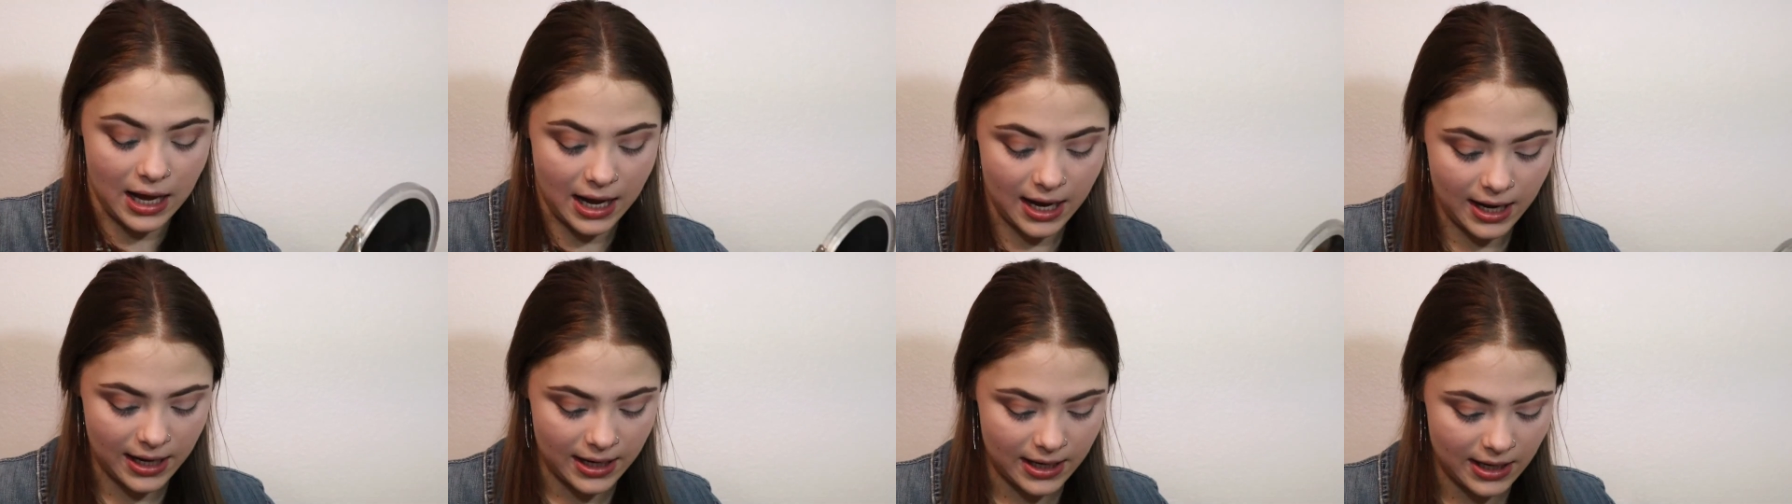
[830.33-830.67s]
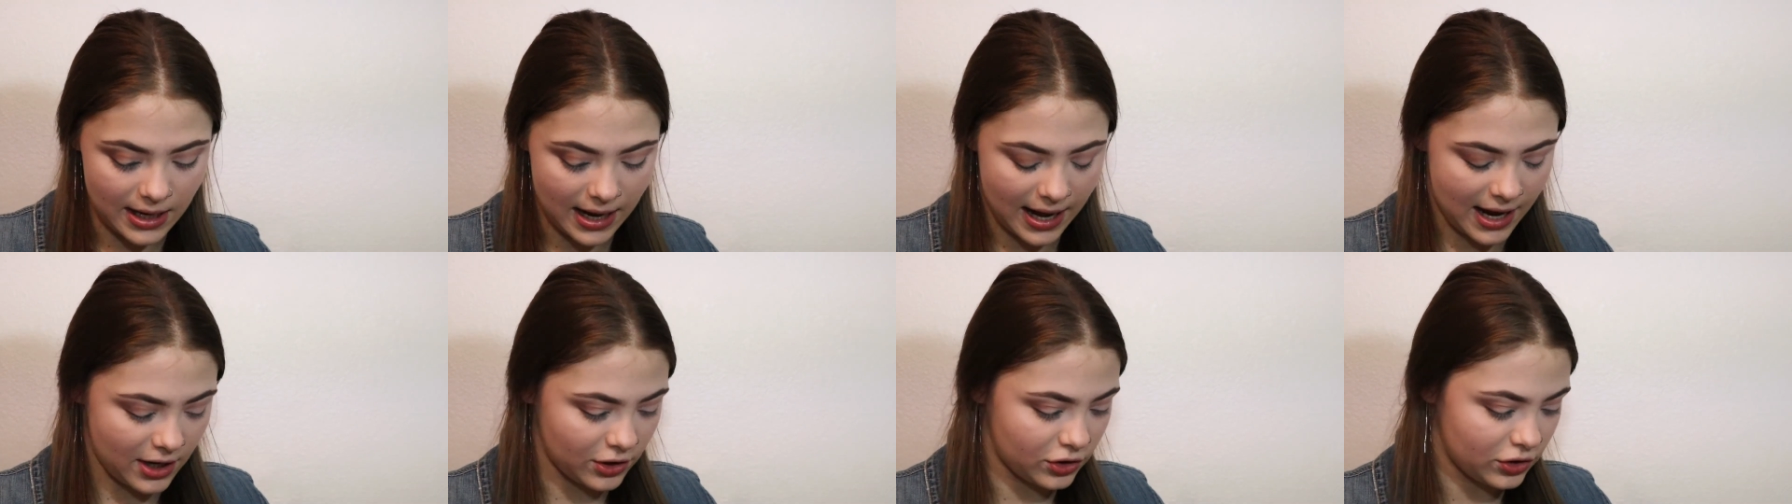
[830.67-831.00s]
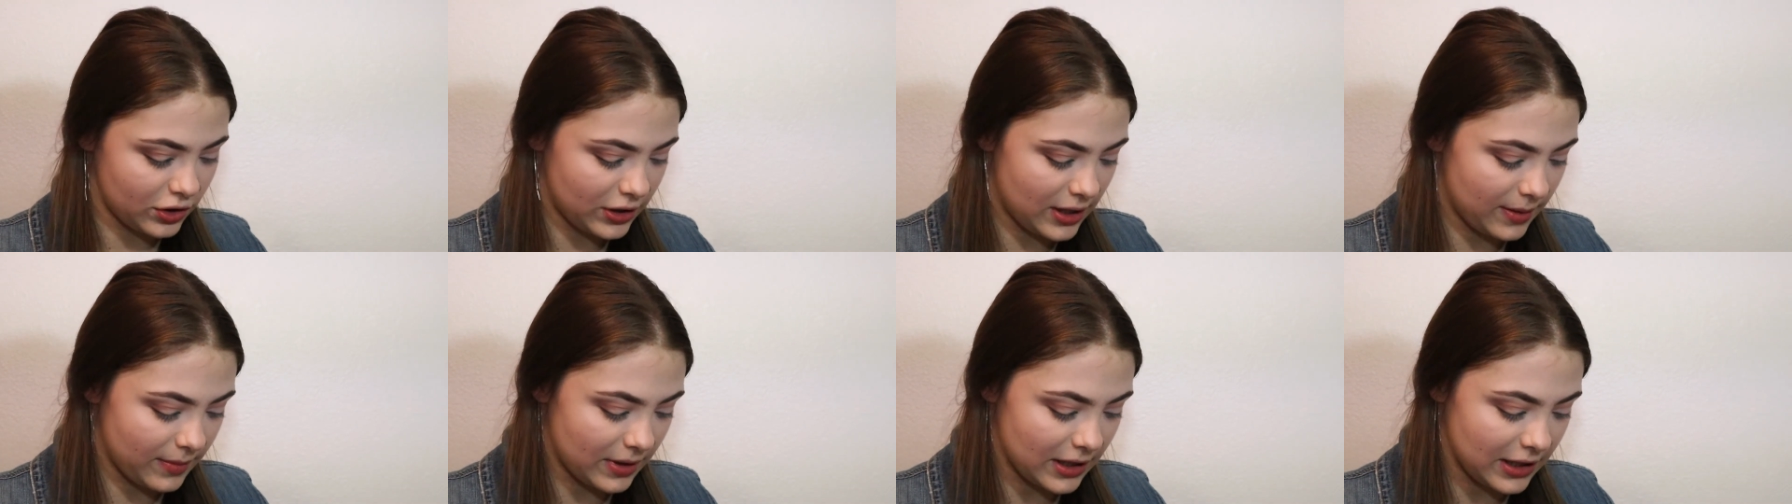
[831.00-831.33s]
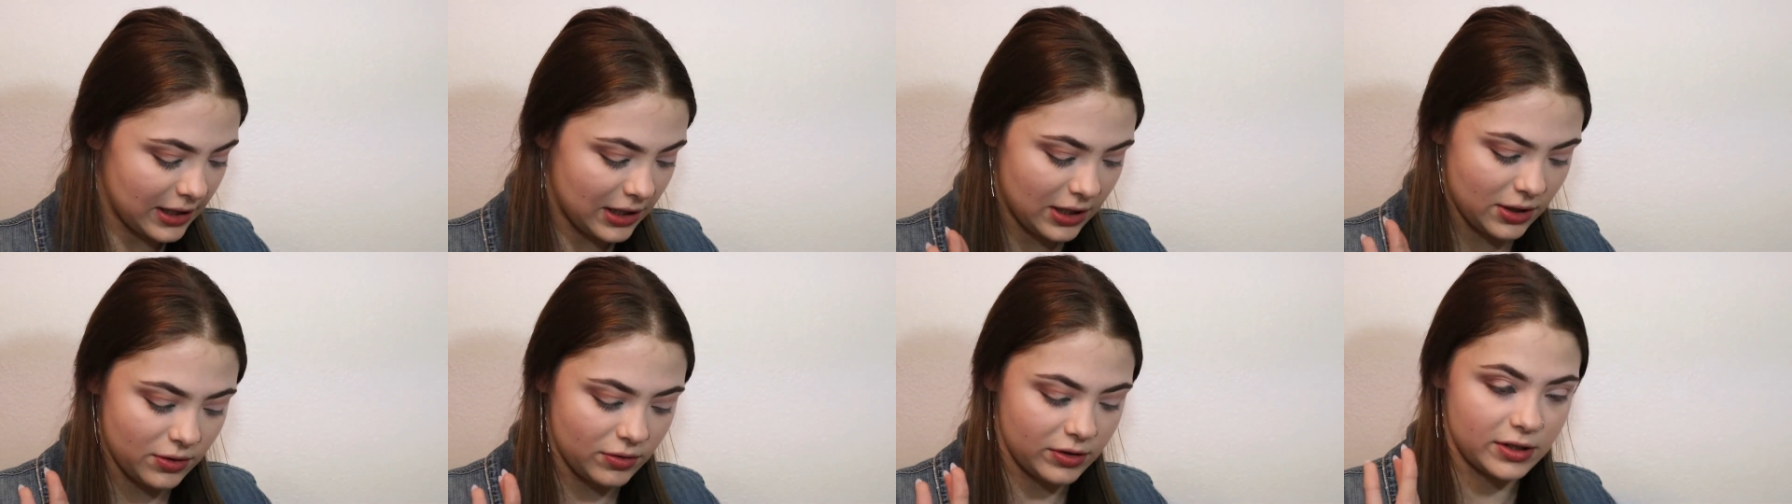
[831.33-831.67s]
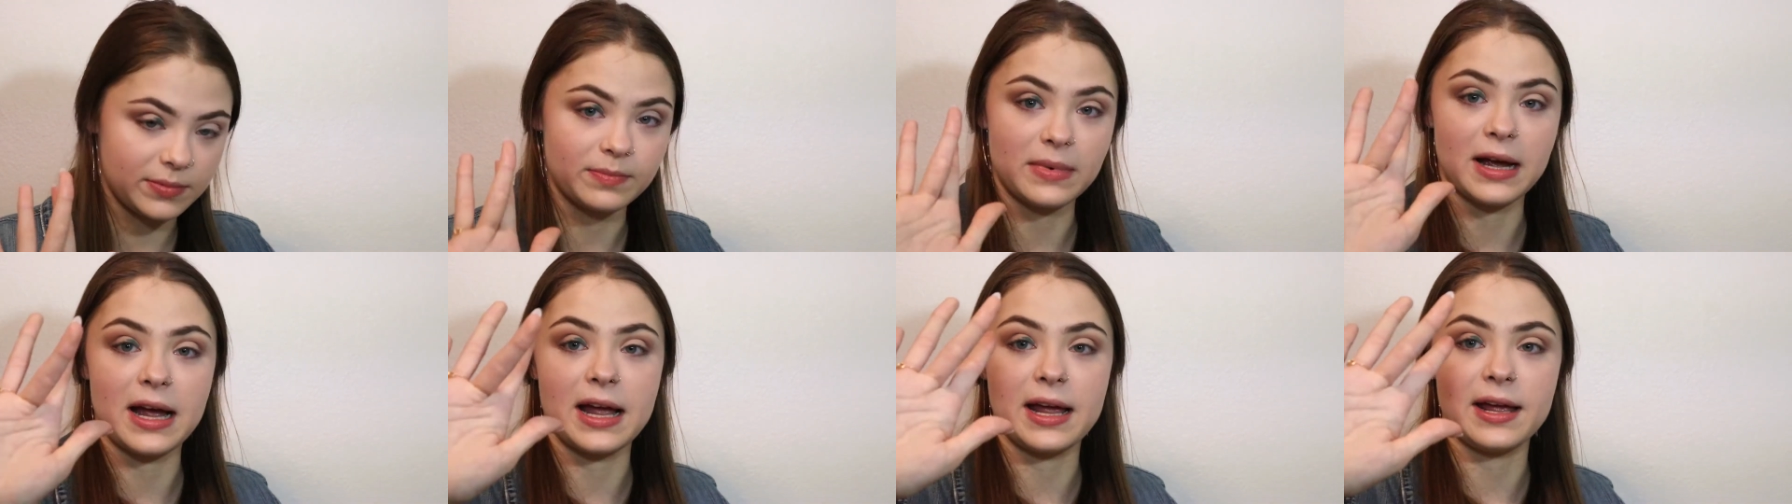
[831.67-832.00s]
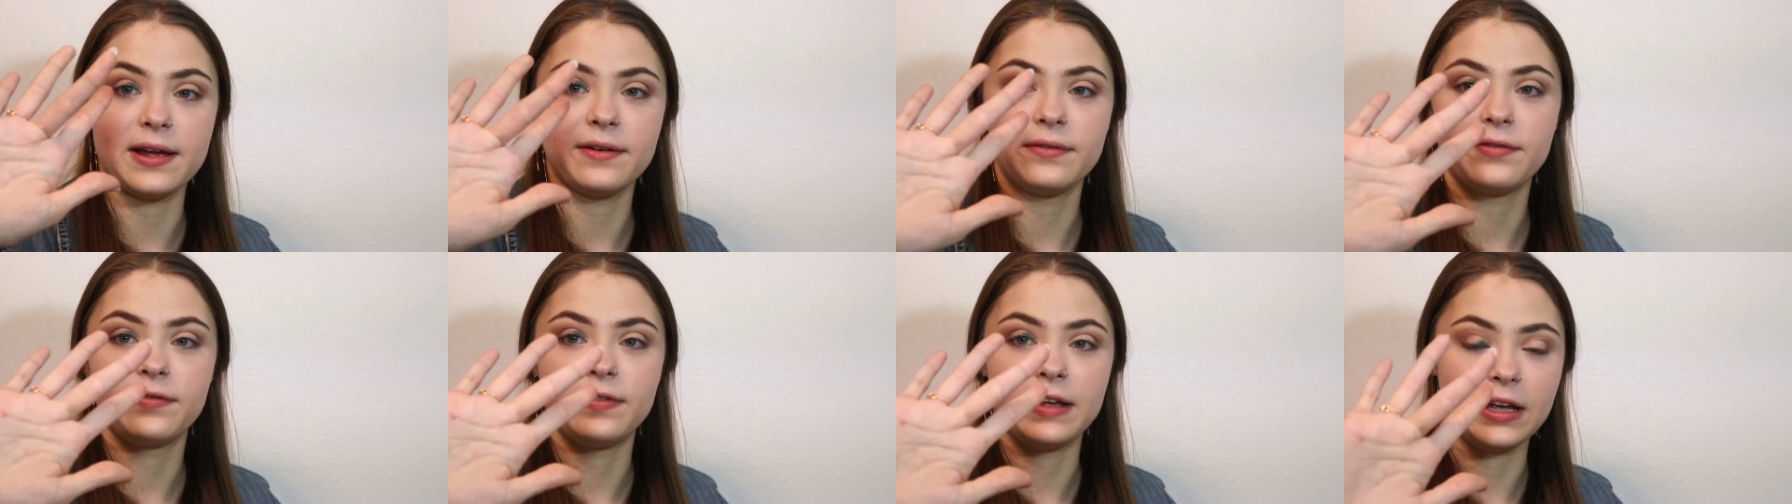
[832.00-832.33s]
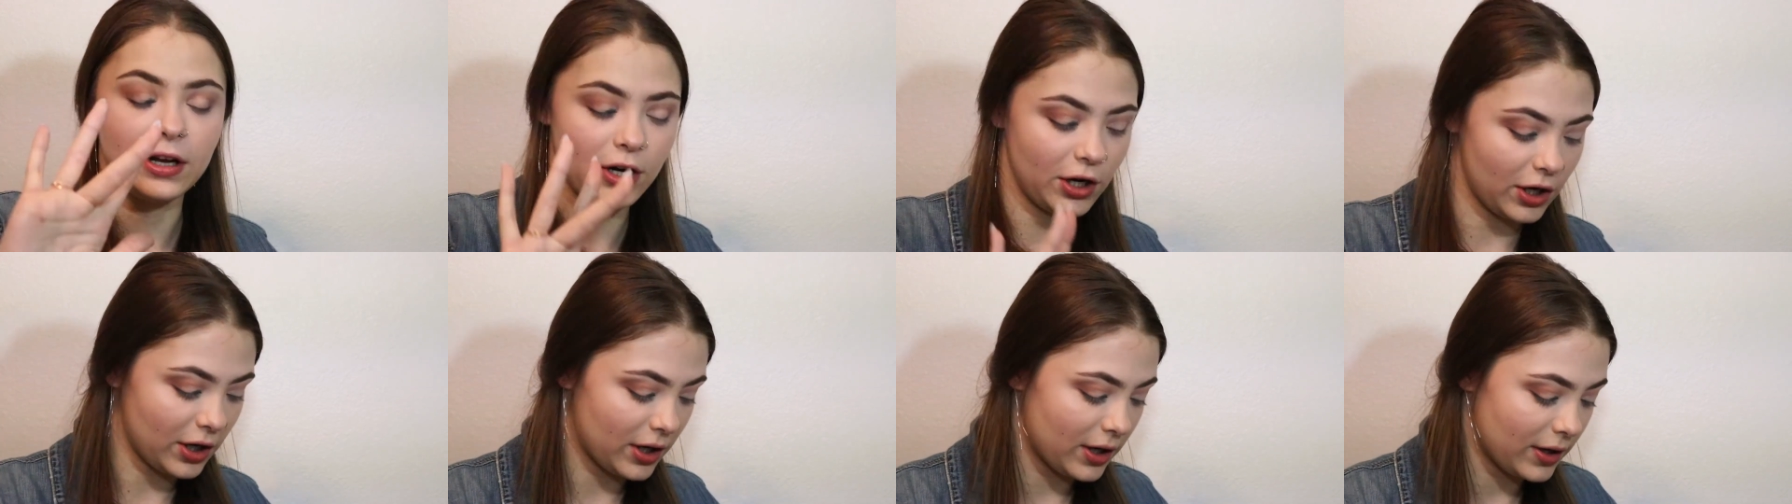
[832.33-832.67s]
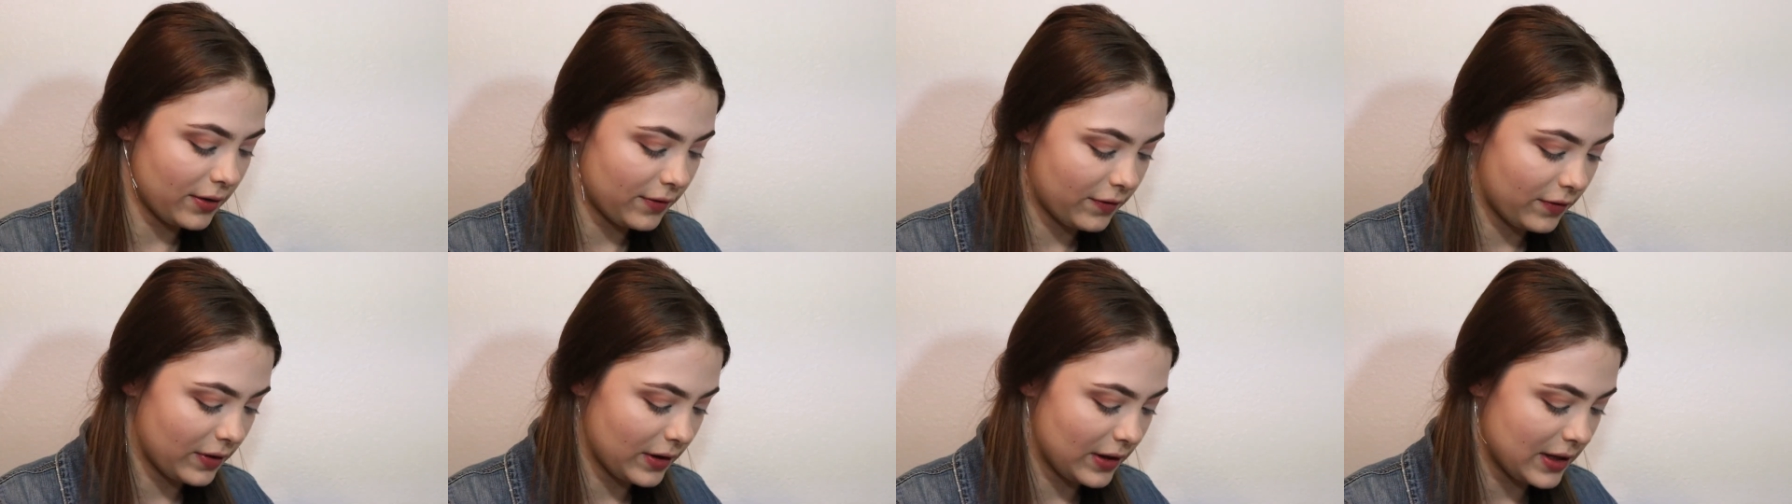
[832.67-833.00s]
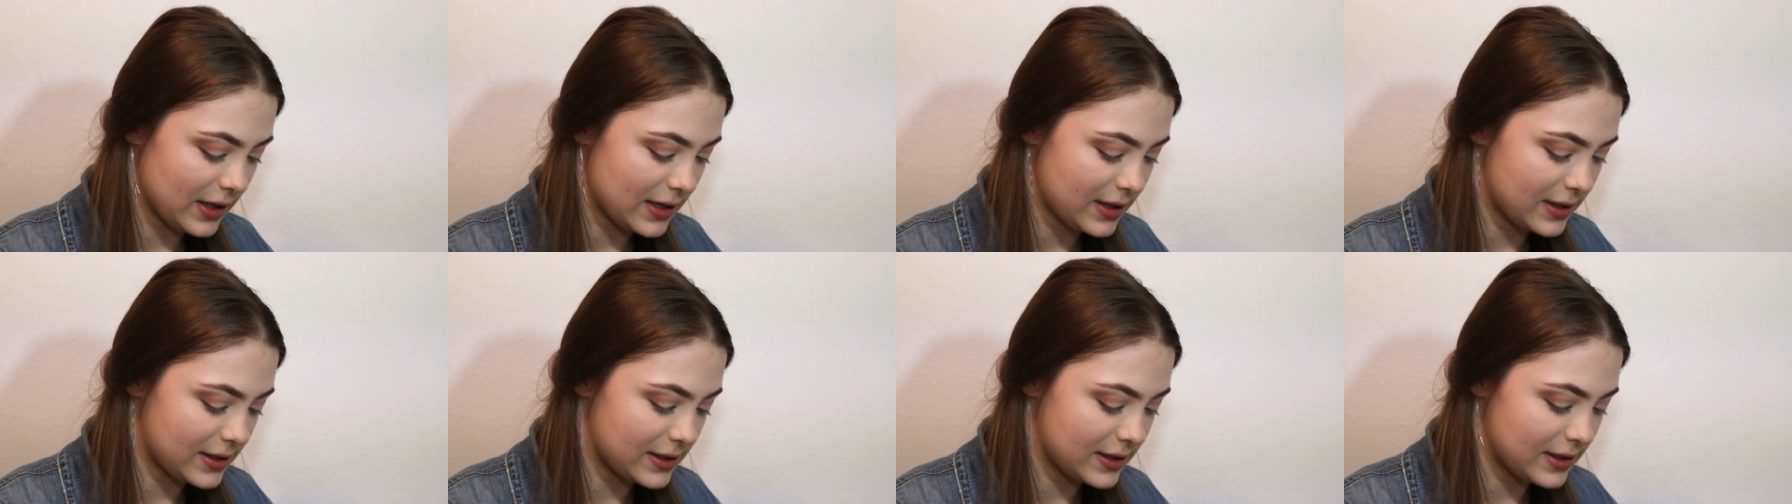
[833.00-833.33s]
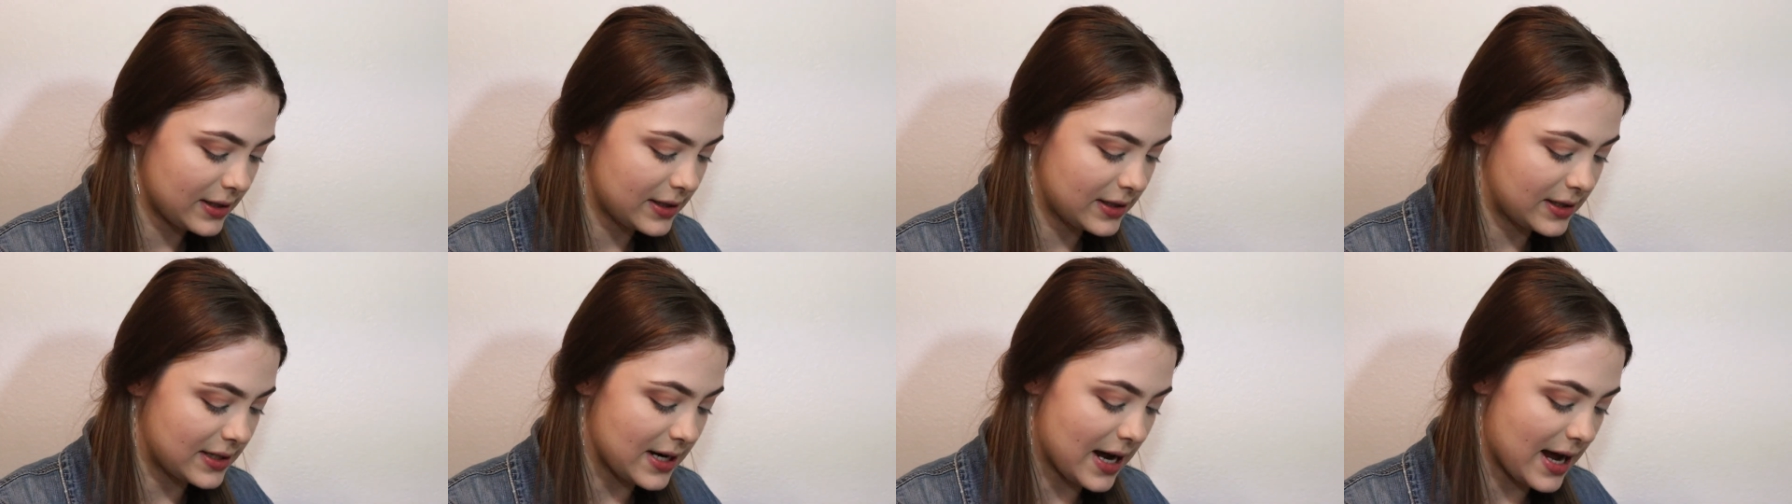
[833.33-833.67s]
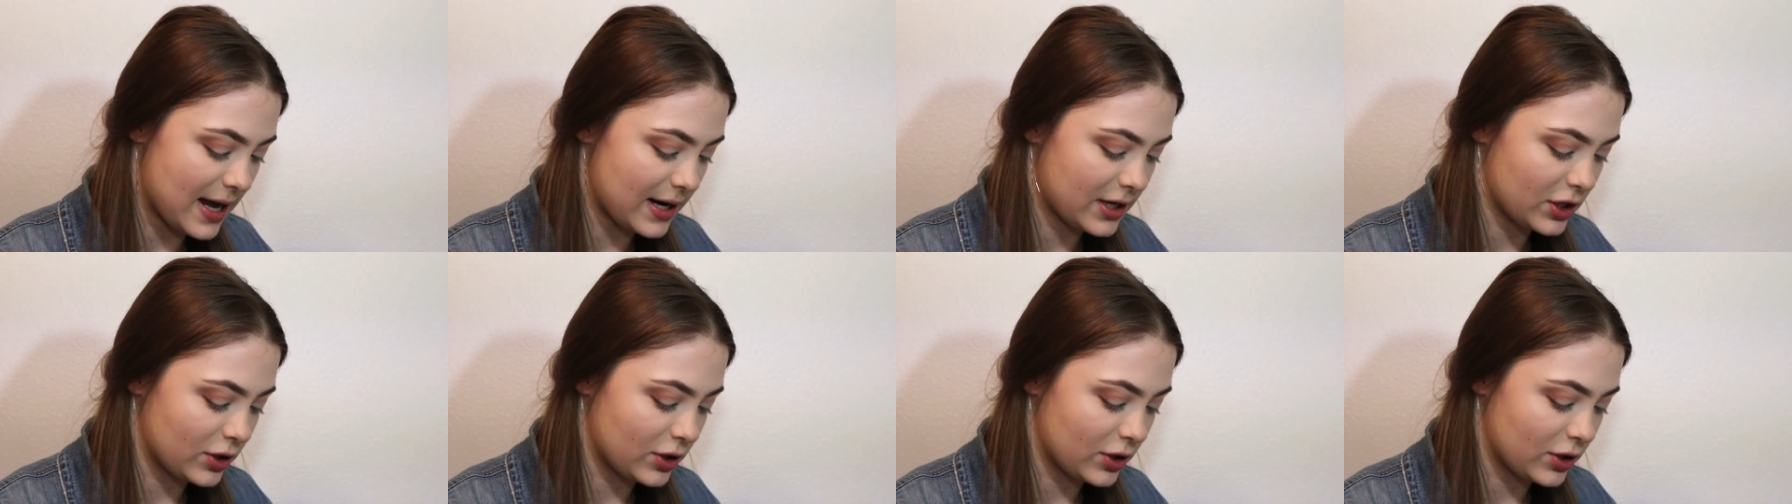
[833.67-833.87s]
I actually am going to use my finger for this instead.